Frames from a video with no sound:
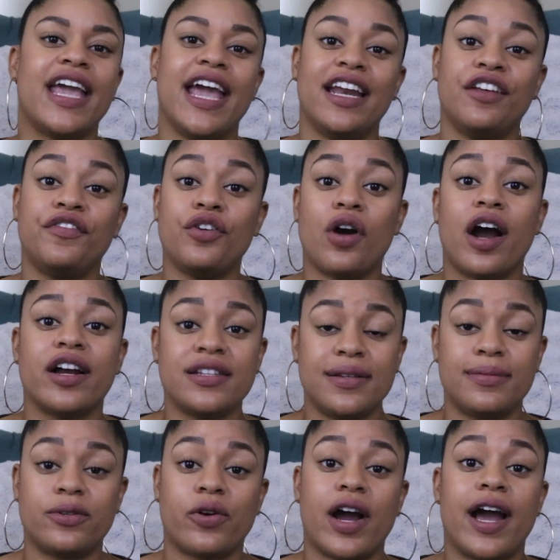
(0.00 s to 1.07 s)
And if you are
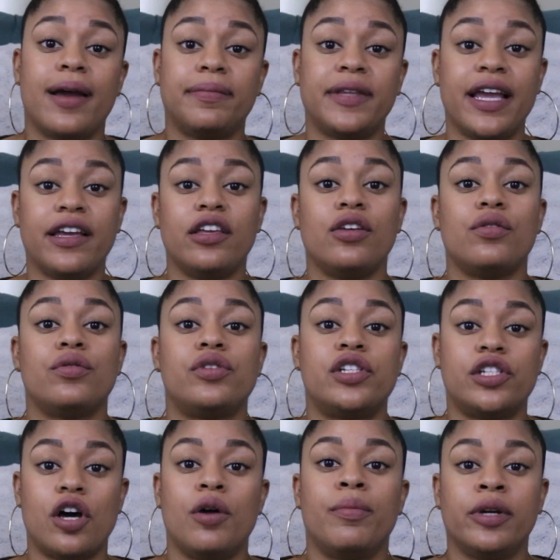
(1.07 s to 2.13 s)
subscribed, thank you
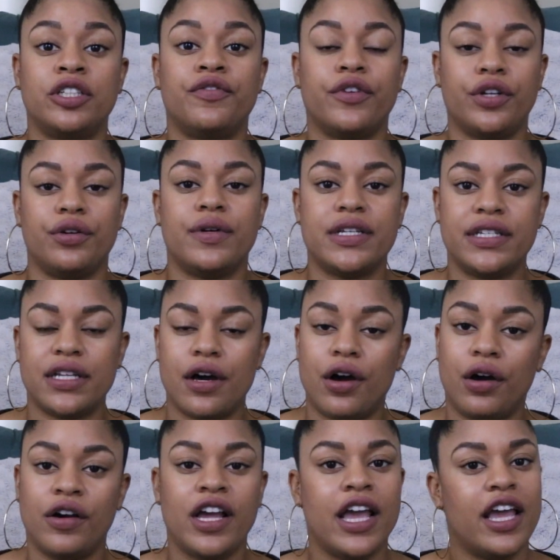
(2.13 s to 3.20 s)
so much for doing
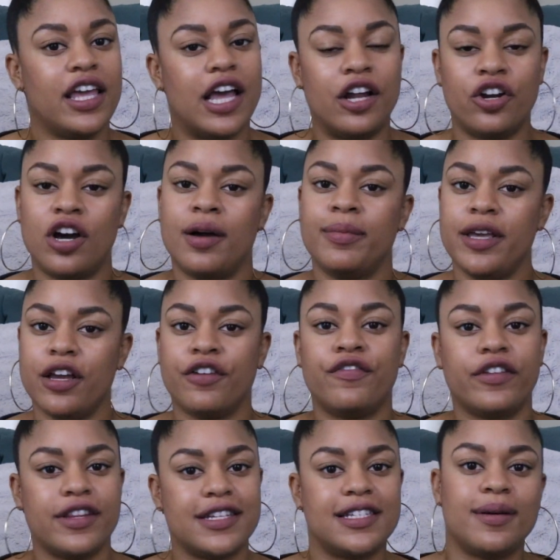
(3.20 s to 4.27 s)
so. Y'all know I'm here
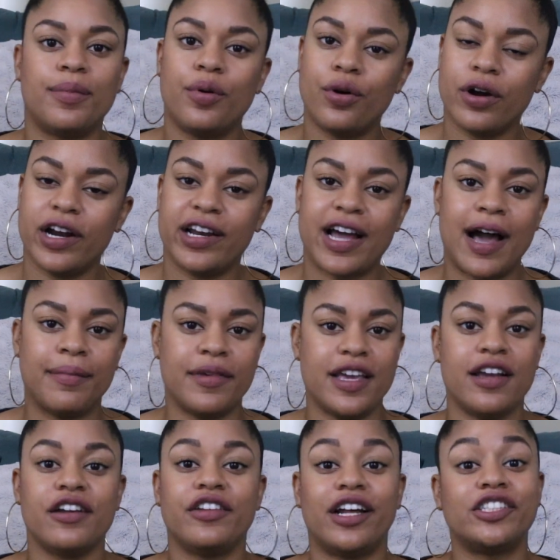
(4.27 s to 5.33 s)
for the support. I'm
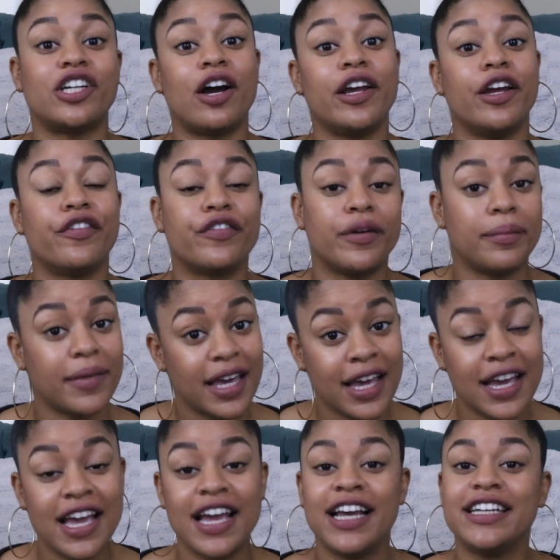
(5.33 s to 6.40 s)
here that y'all here for
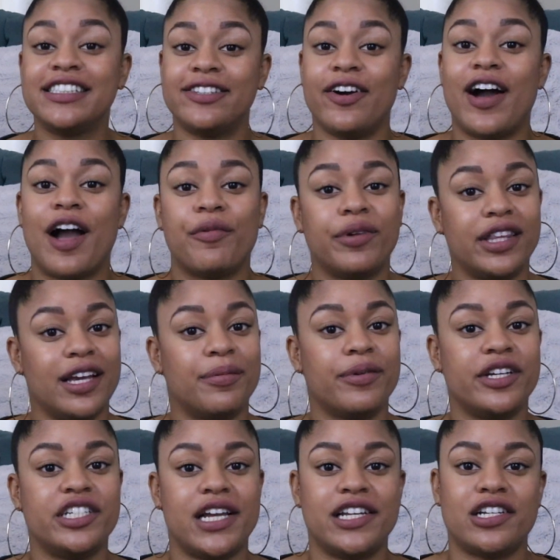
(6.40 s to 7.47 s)
me. So I really
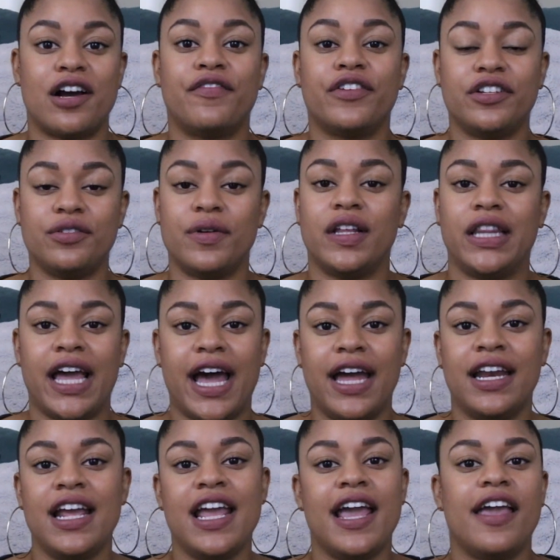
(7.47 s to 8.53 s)
appreciate y'all for doing
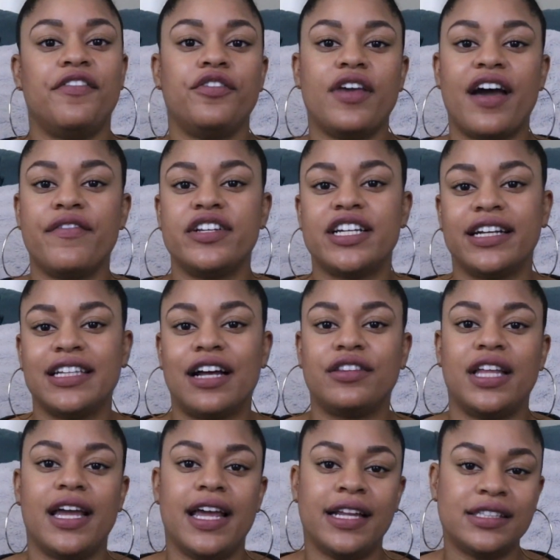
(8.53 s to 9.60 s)
that. If you haven't checked
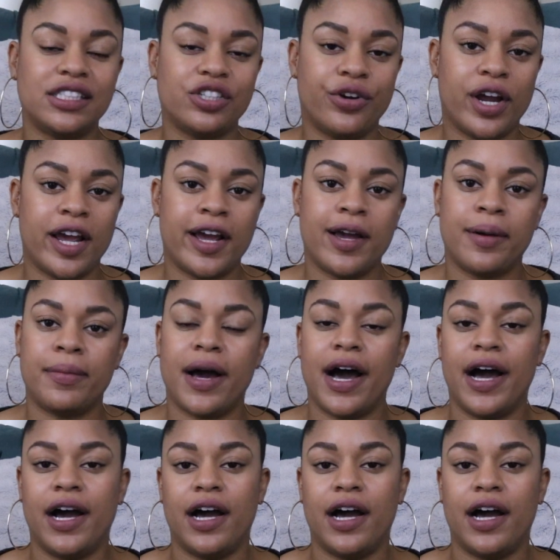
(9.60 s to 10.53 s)
out the Instagram,